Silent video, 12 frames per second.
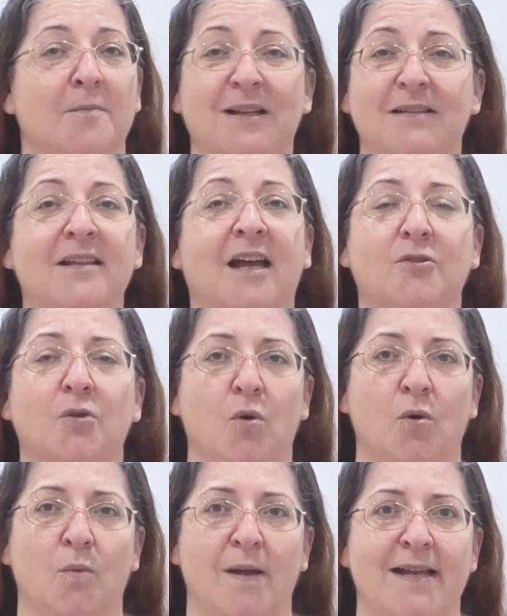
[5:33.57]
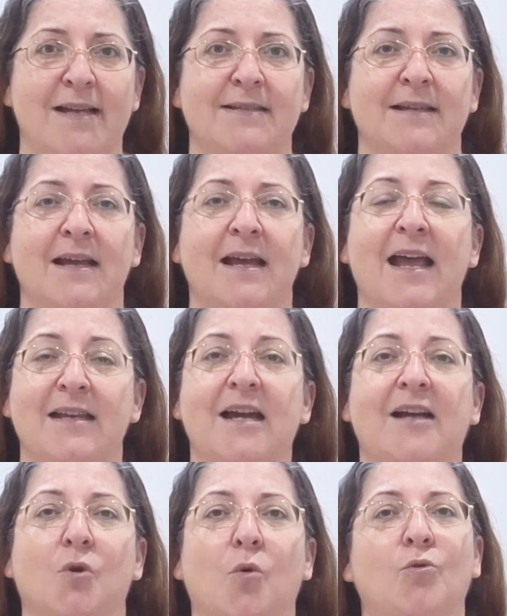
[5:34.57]
but not always, and
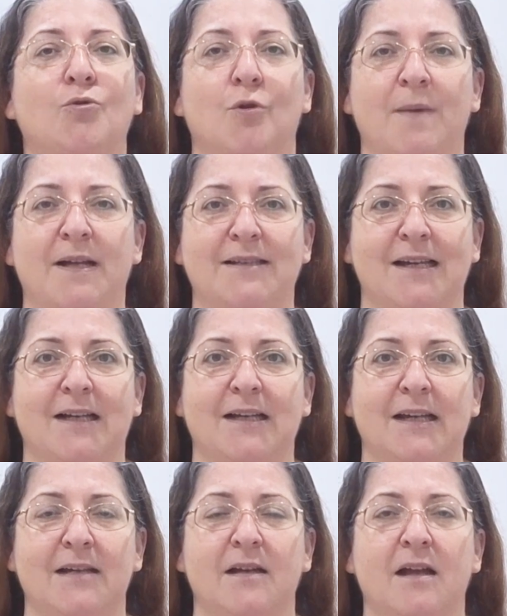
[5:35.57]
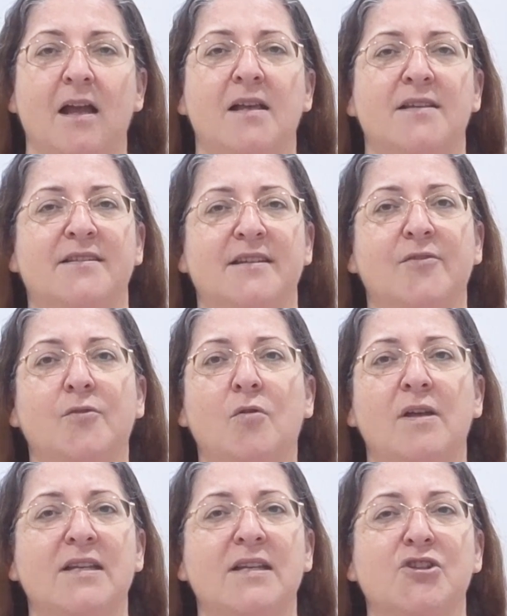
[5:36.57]
not automatically.
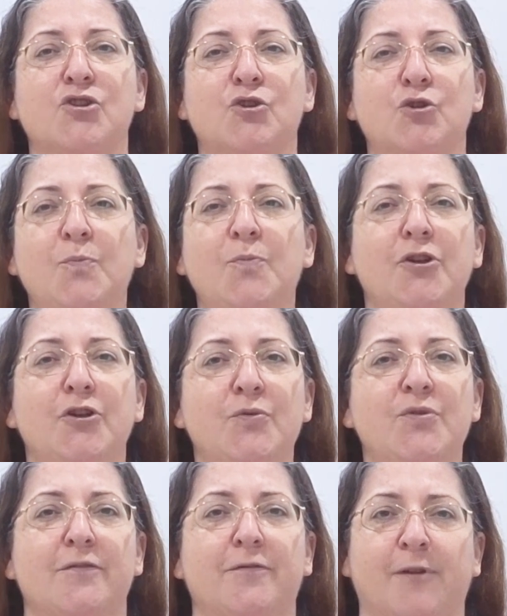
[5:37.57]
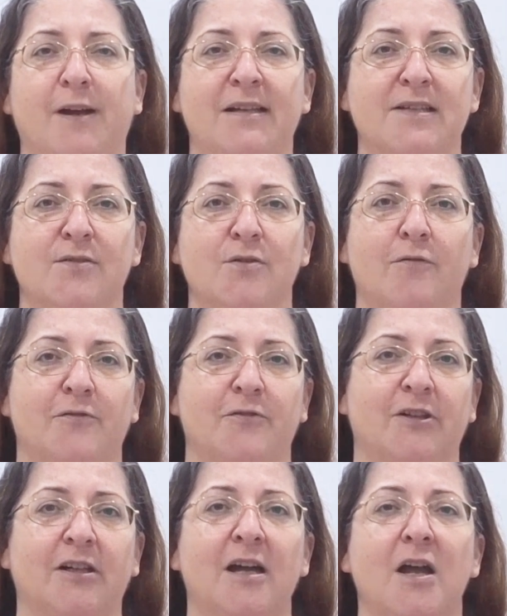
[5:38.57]
Xero is a super user-friendly
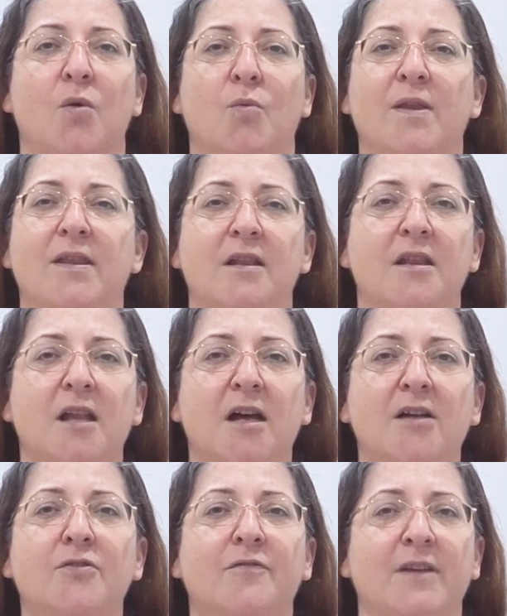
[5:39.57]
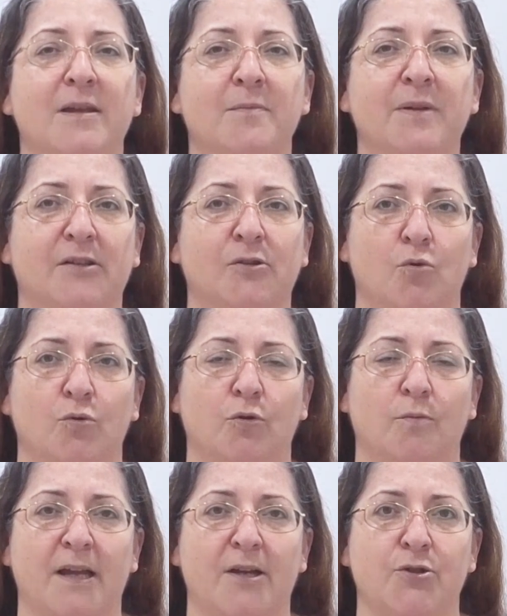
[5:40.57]
software with a lot of inbuilt
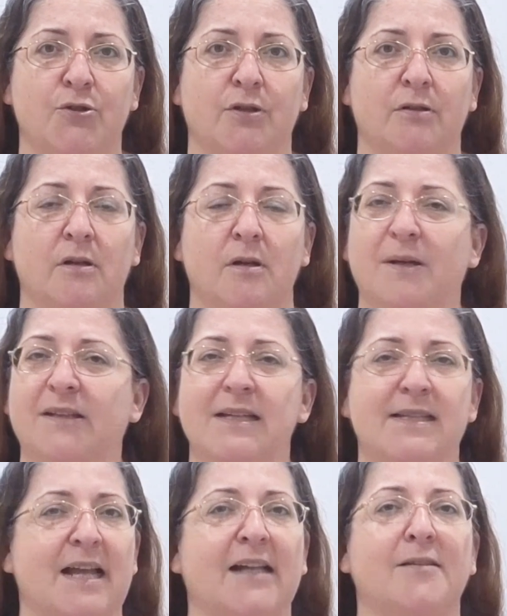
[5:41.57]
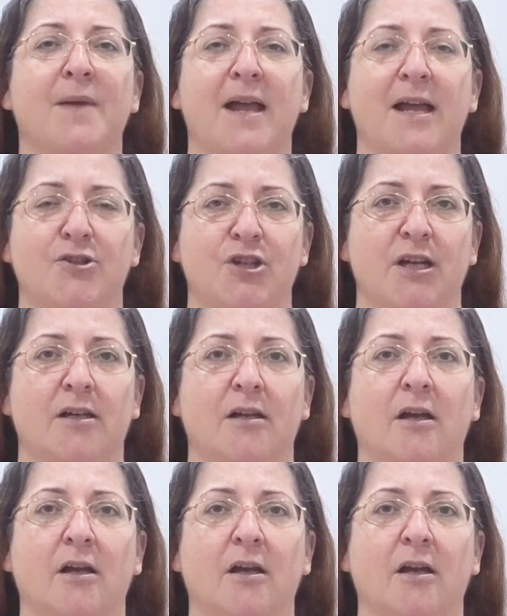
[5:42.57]
automation, but it's not magic.